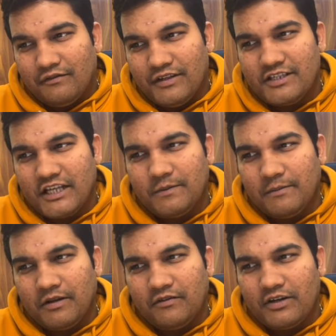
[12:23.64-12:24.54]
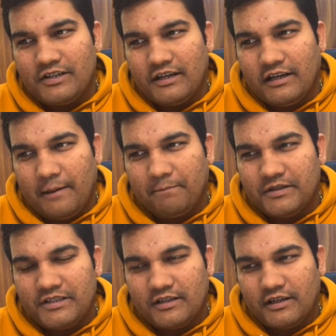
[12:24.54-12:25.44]
with such people what generally
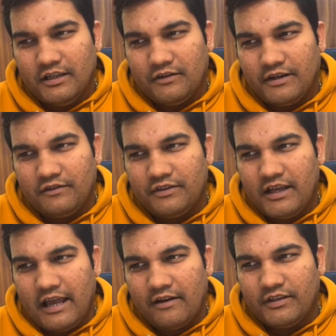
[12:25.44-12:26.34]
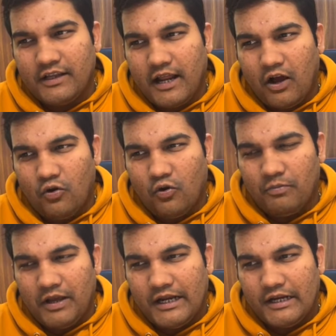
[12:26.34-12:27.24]
happens even if they have their
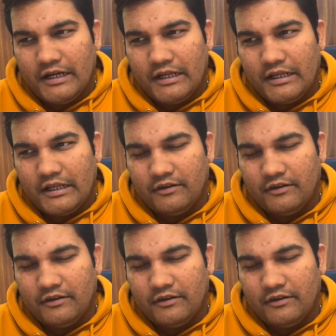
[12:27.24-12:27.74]
home and uh,